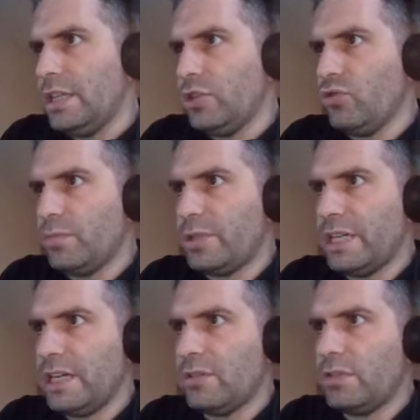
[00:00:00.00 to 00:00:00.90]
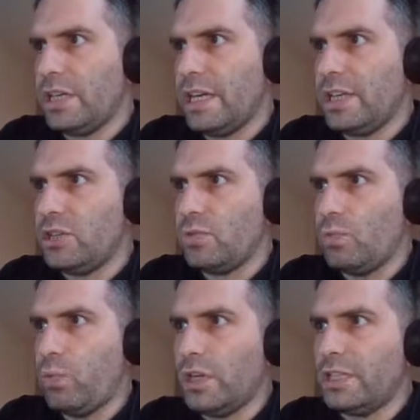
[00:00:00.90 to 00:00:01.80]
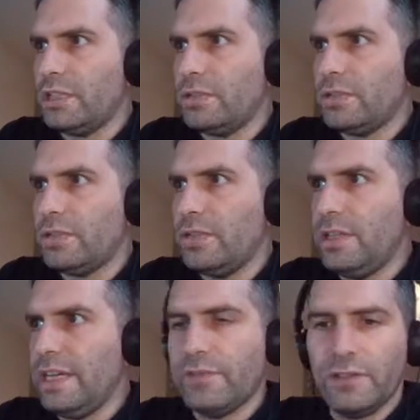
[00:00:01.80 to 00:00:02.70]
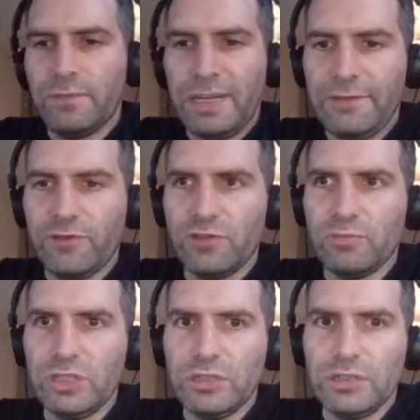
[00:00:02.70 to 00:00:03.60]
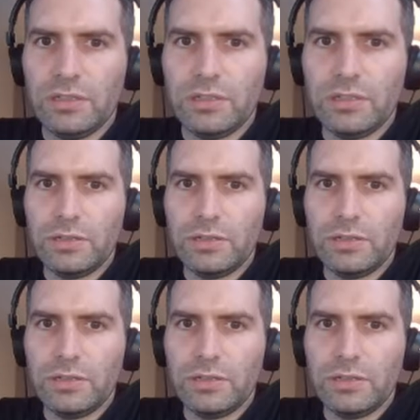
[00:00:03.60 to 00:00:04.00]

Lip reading: then drop down, and one level of platform will